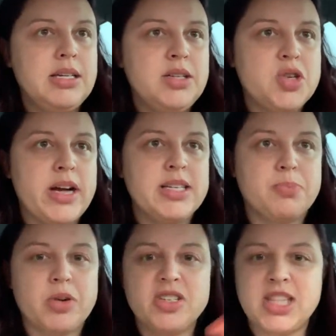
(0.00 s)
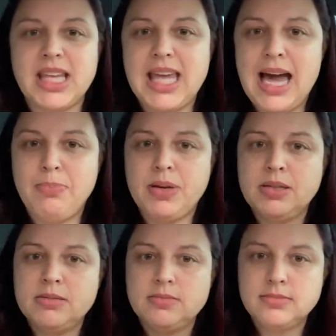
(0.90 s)
Trying to bridge the gap
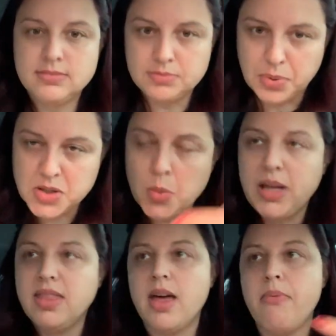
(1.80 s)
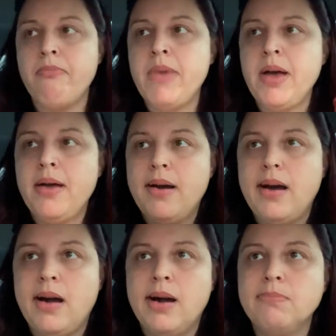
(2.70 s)
between them.
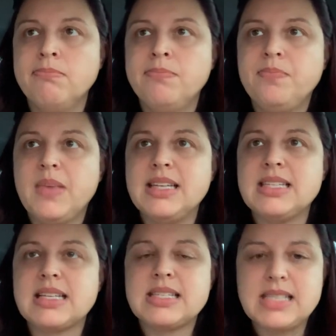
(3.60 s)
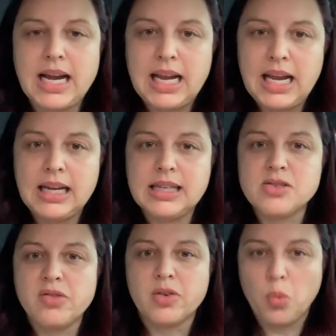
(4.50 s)
It's exciting. It's
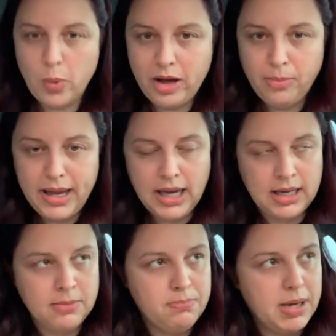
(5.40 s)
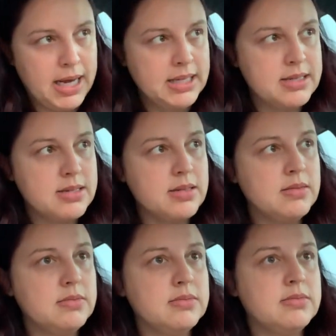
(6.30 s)
overwhelming, but
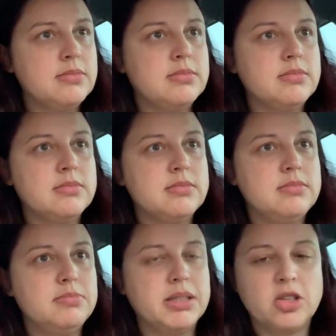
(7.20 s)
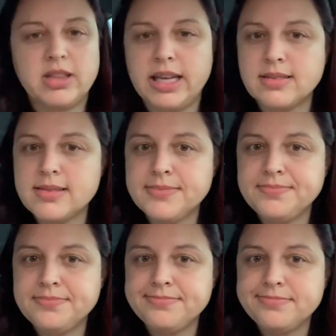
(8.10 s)
good things.
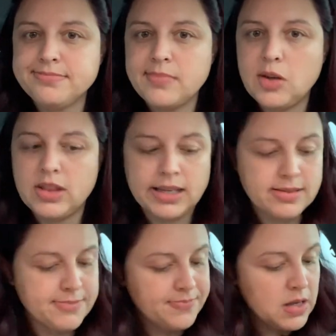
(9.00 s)
Good things.